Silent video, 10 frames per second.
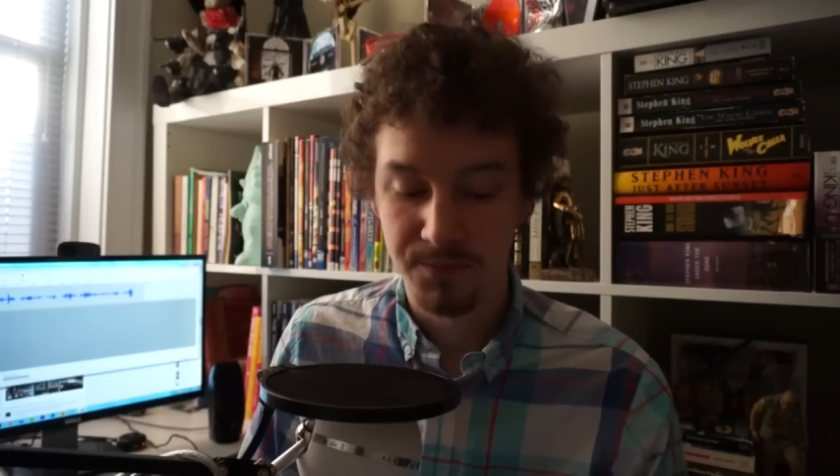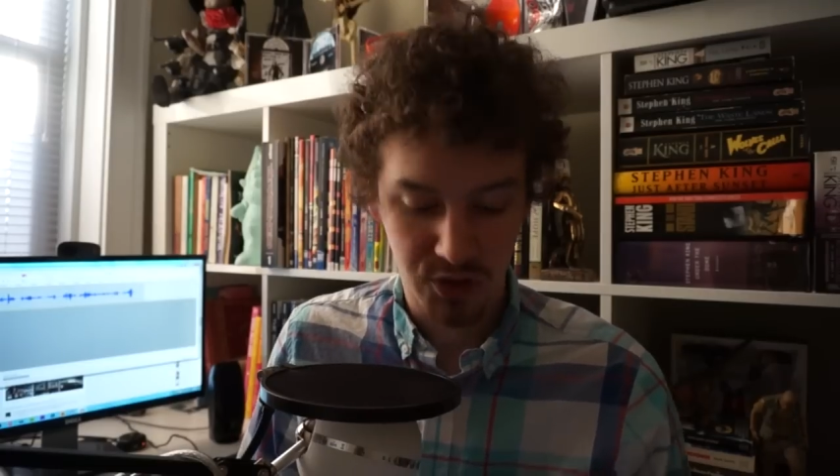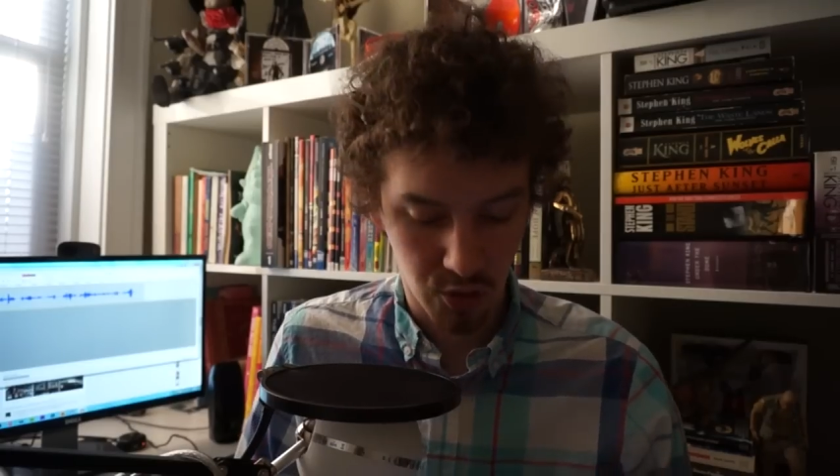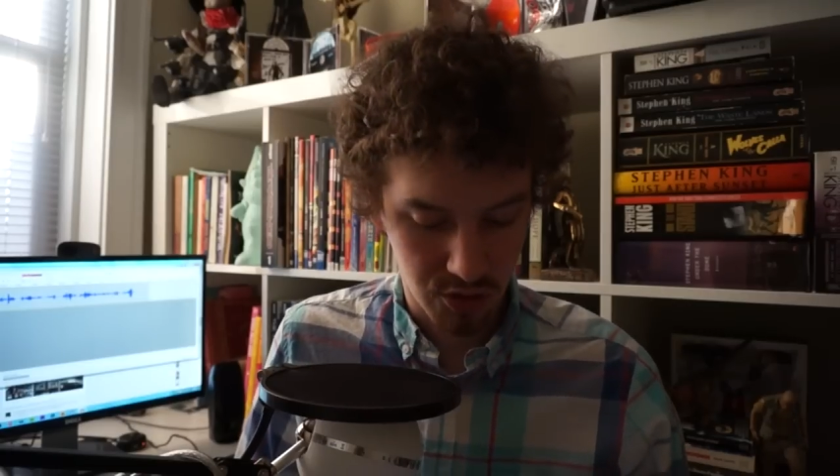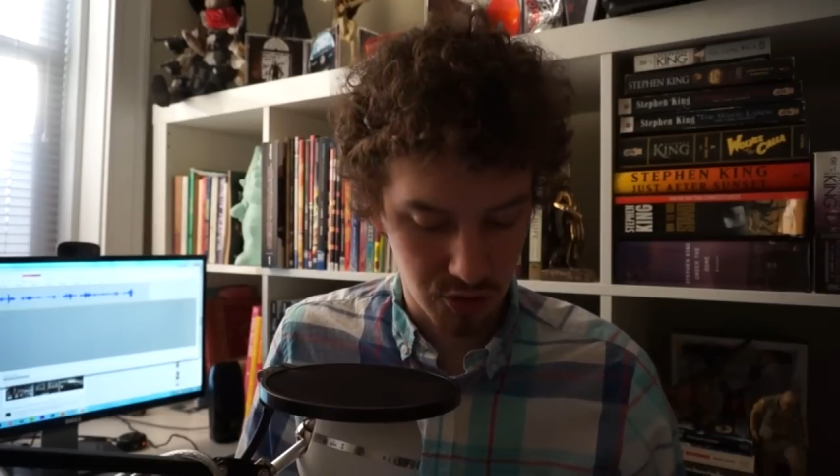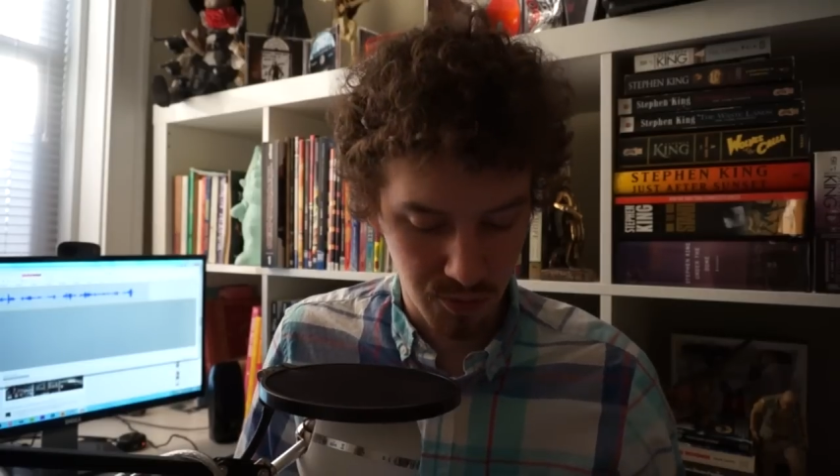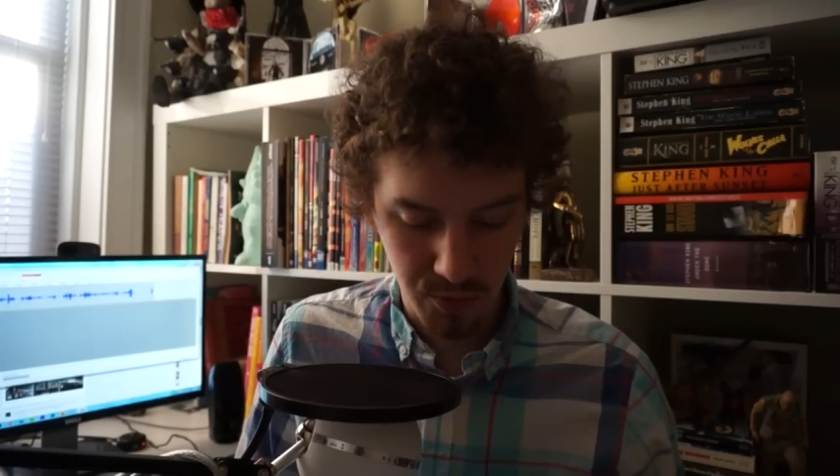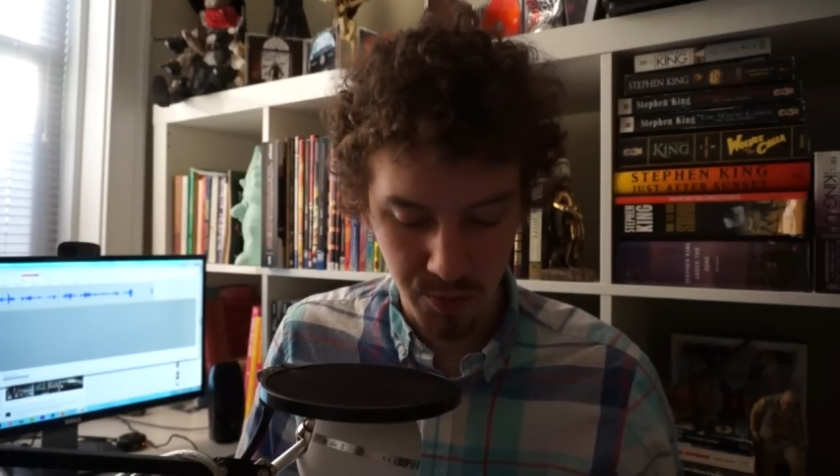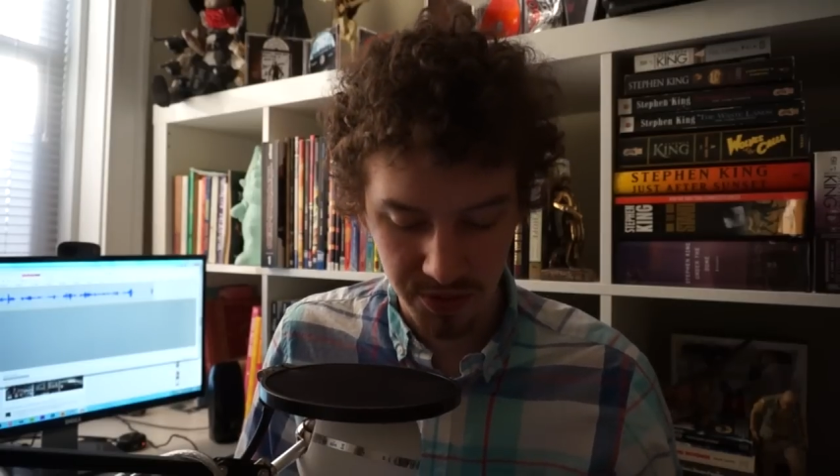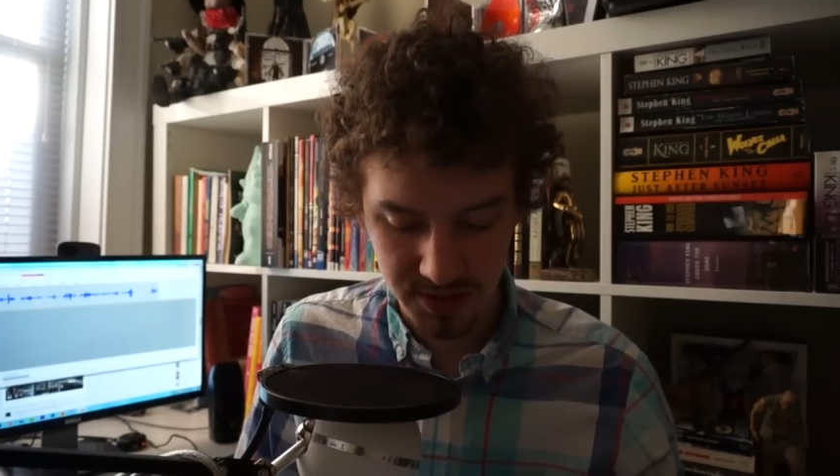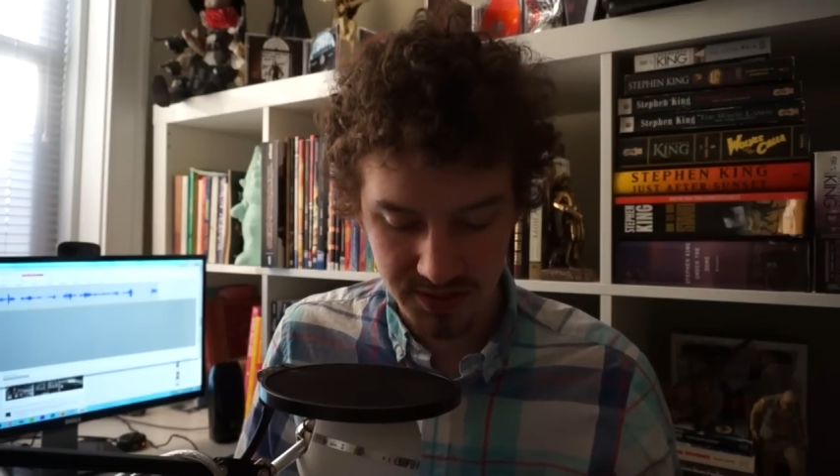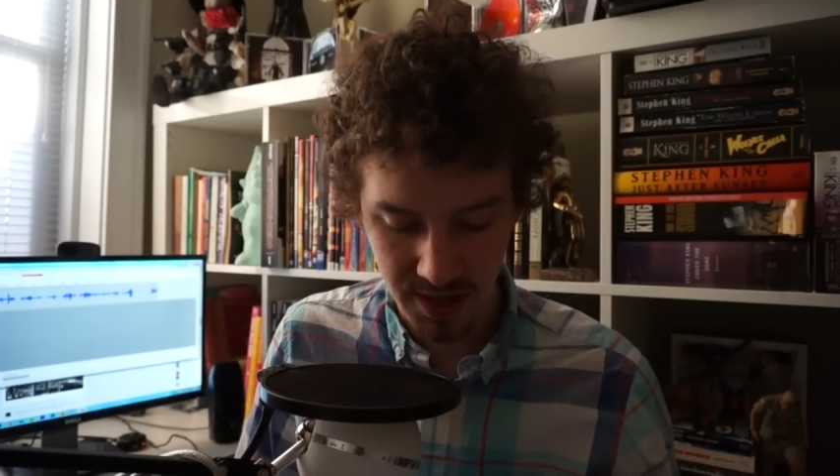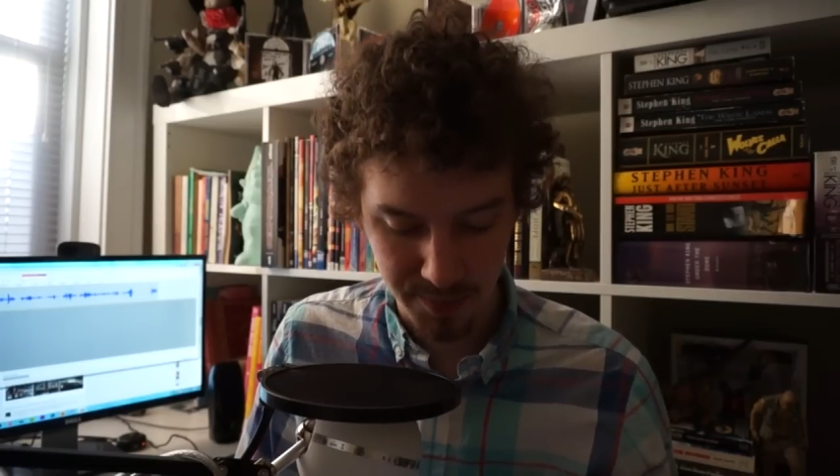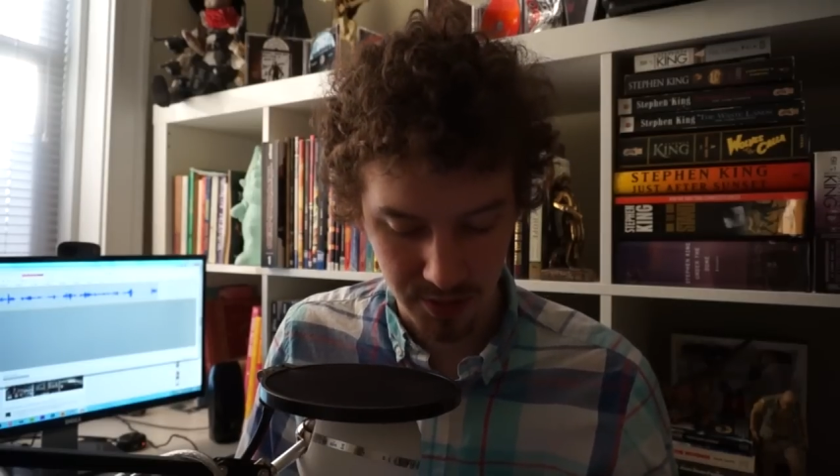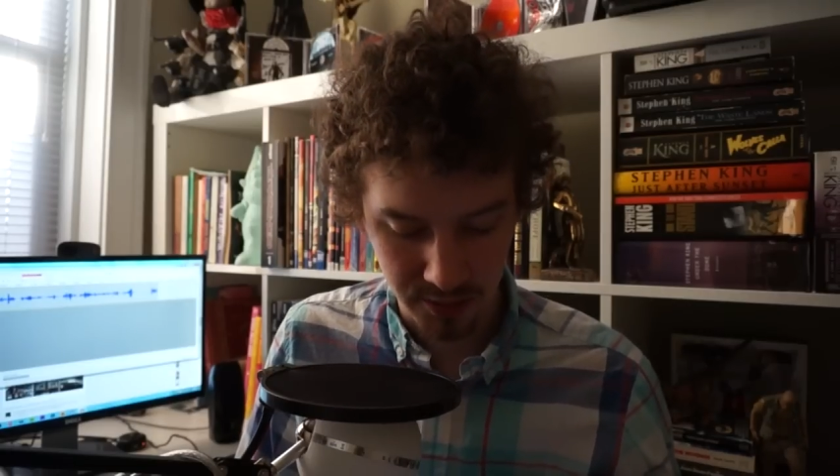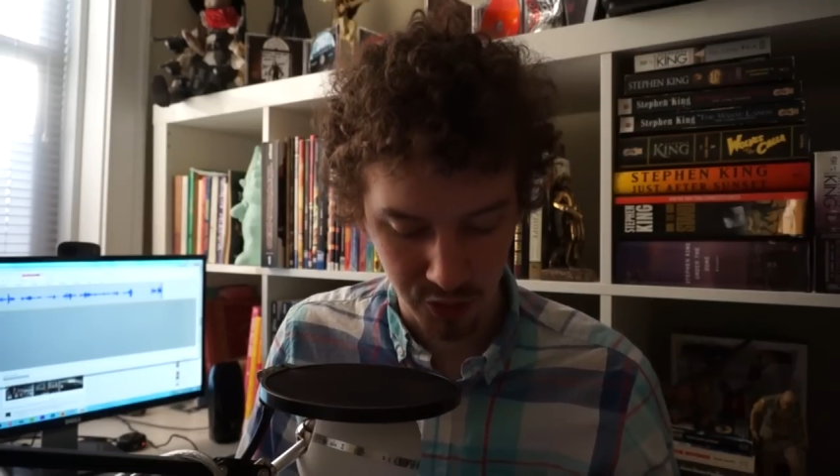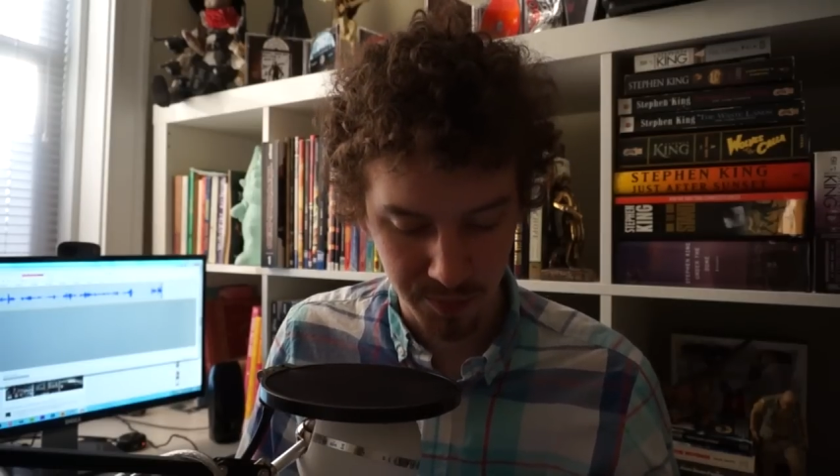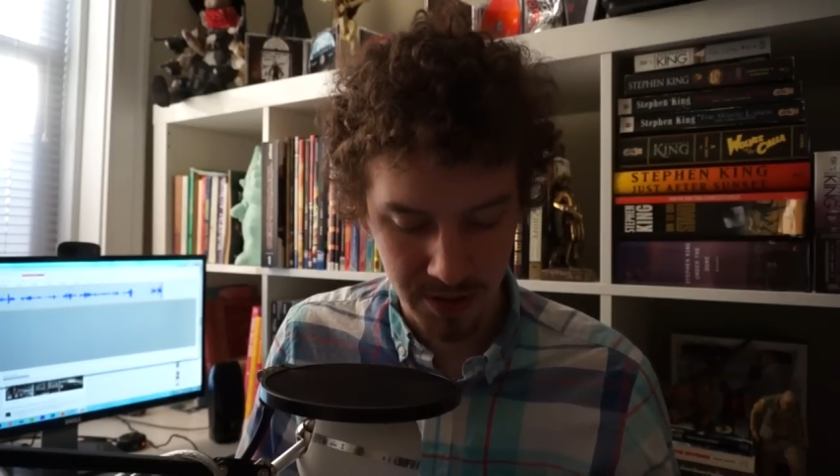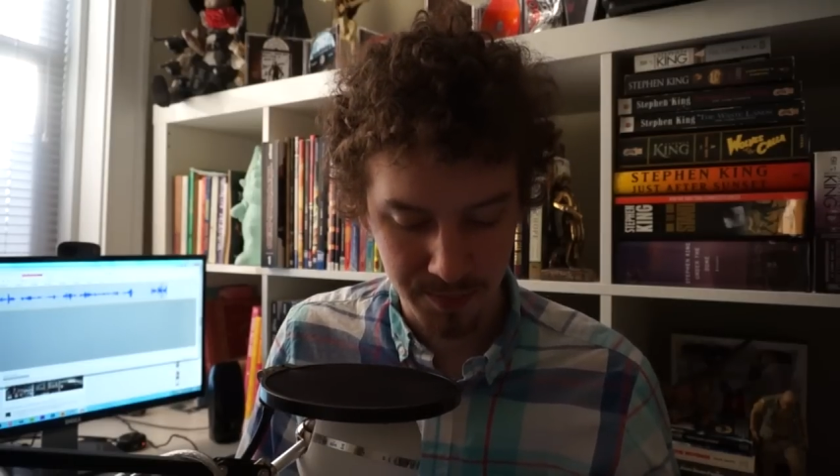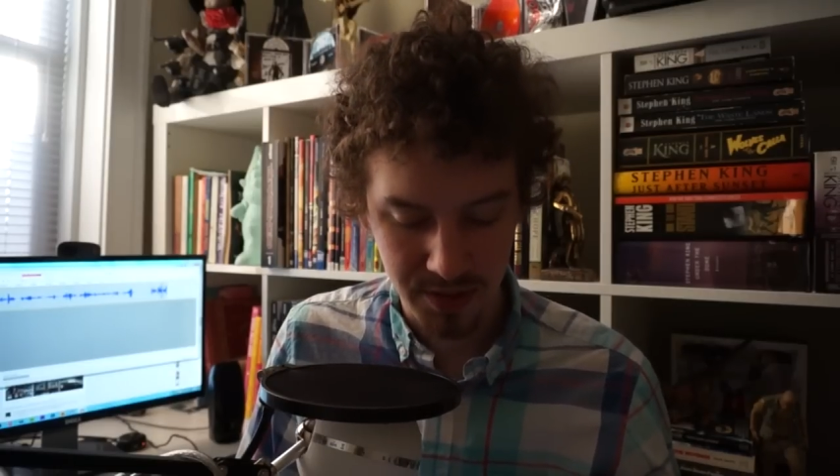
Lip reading: So you bring this up a little bit,